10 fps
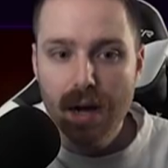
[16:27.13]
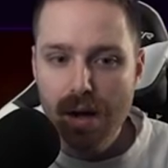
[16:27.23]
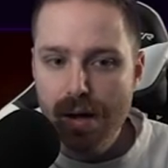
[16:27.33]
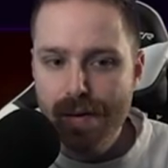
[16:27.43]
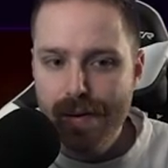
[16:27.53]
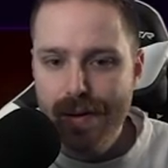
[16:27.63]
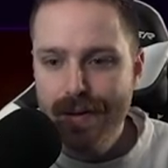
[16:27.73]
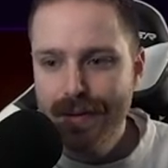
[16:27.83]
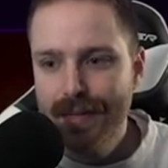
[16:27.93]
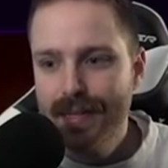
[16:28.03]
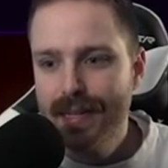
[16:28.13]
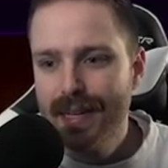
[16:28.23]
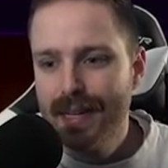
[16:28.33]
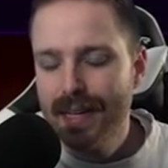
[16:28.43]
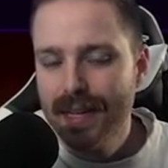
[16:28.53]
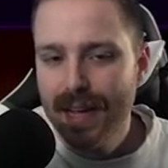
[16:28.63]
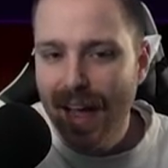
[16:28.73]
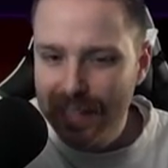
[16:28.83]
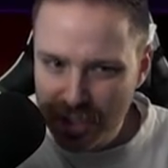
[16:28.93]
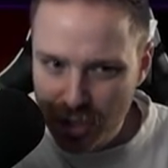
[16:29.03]

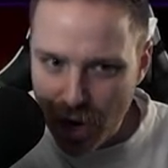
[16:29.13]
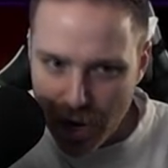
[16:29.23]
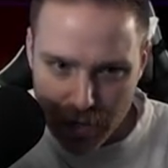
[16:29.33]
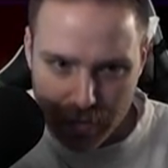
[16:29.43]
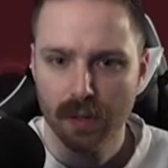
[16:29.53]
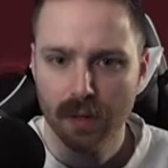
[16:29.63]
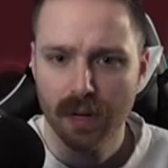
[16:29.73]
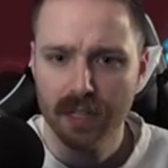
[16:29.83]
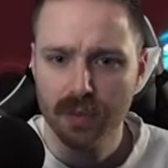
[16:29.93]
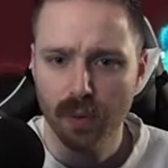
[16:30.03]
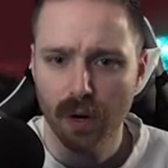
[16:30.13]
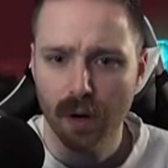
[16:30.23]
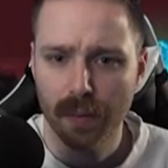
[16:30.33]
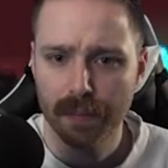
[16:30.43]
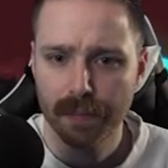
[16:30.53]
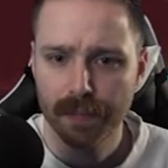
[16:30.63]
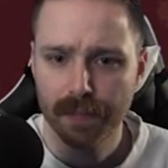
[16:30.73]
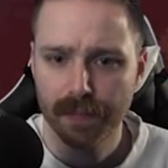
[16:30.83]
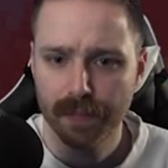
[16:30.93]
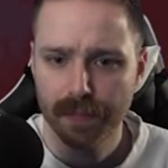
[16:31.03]
Yeah, let's try it. Ice wall.
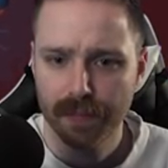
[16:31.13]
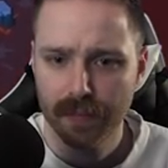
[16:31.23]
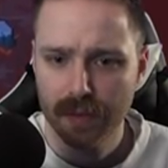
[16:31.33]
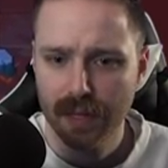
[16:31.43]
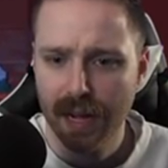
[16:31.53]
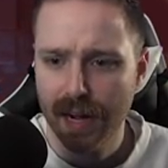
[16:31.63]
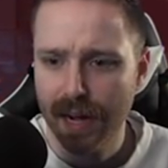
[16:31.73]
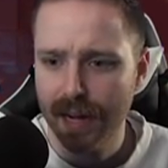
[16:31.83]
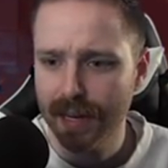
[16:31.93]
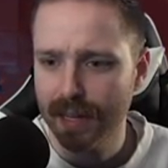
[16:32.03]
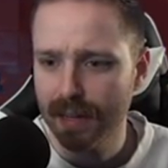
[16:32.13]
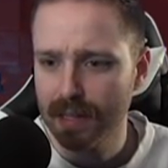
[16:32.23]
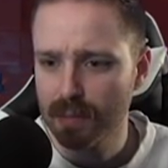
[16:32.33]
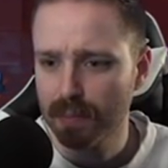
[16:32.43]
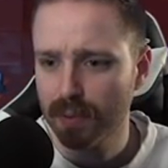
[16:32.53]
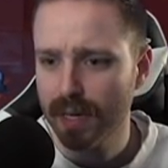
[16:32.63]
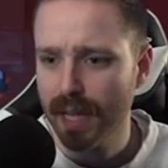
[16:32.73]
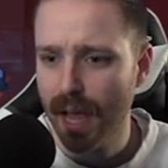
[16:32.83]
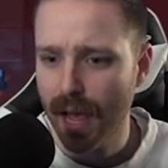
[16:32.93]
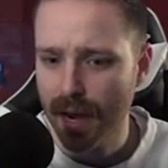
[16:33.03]
That is pretty
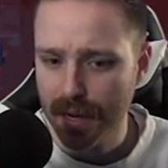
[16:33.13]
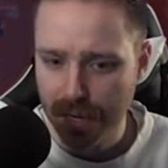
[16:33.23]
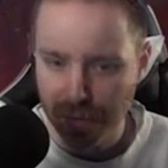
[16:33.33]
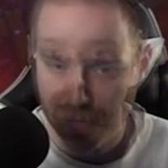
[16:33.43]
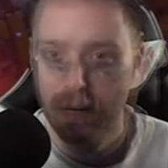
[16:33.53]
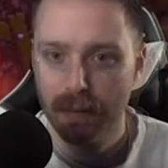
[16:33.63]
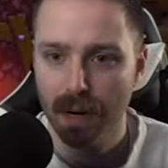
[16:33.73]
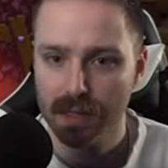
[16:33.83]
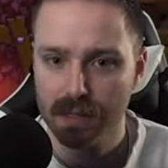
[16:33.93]
handy. Mini boss